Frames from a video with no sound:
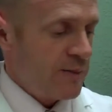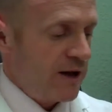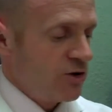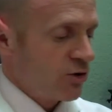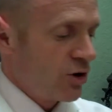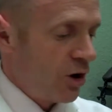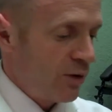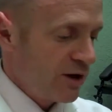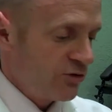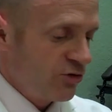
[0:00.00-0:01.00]
that you're
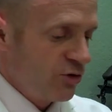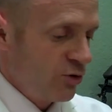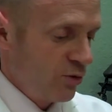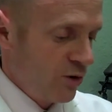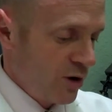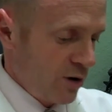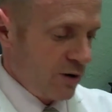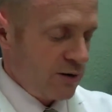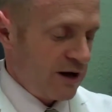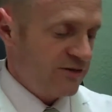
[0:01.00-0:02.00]
going to
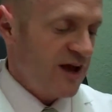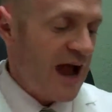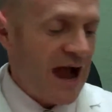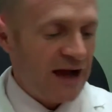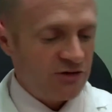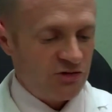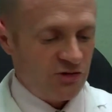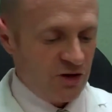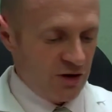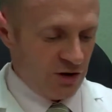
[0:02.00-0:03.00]

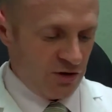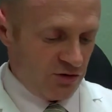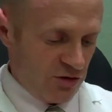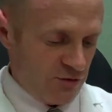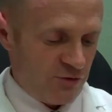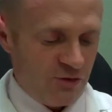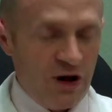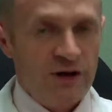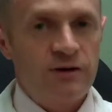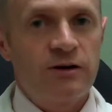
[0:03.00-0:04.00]
attach to the
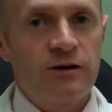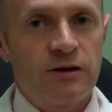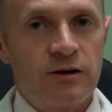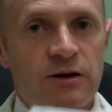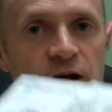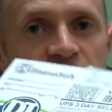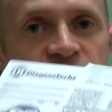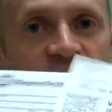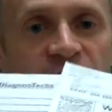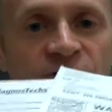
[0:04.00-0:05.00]
front
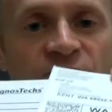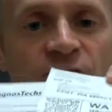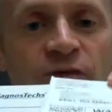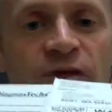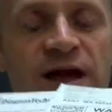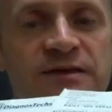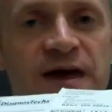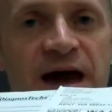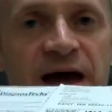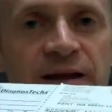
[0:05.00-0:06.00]
of this, like
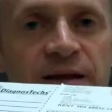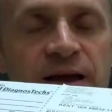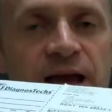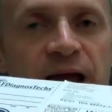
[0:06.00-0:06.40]
that,